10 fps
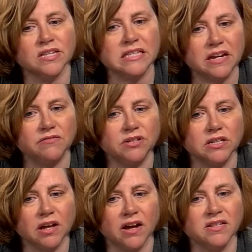safety
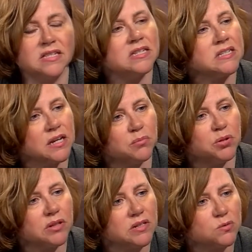lines, the state
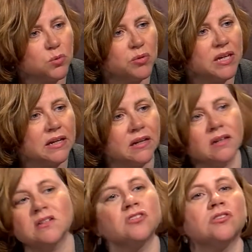police will be getting
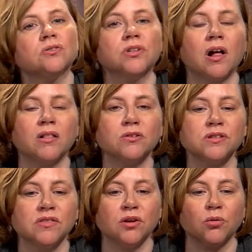additional dollars,
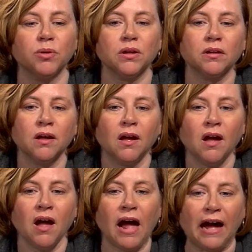and they're being
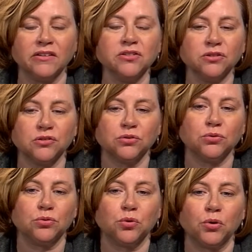asked
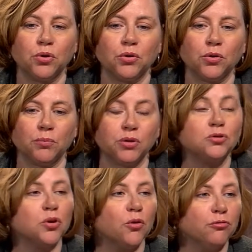to
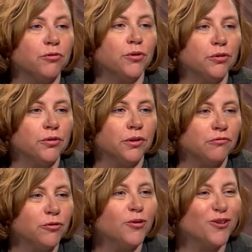patrol further and
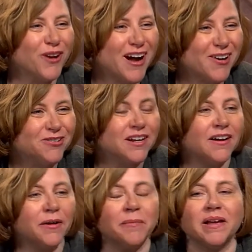further out
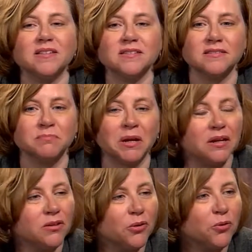as
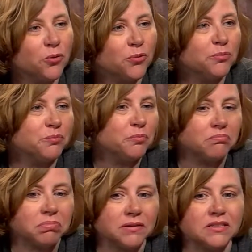many local
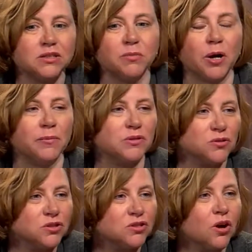police departments are
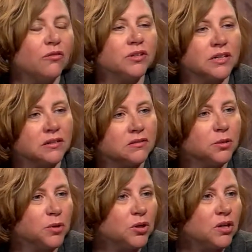dissolving and
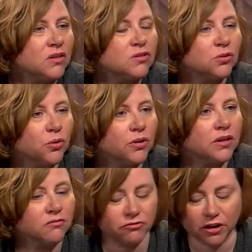communities are
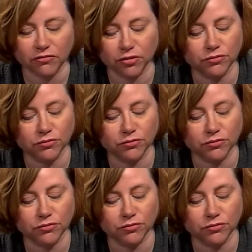going in favor of